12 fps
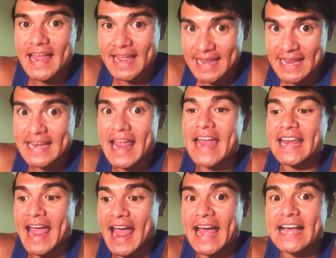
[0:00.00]
in and
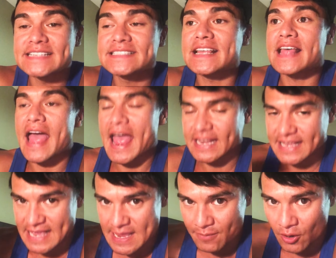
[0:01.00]
as and
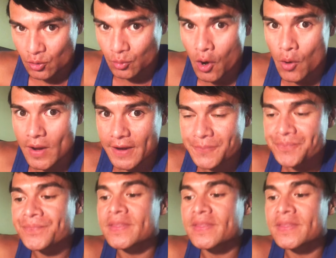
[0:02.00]
keep on growing.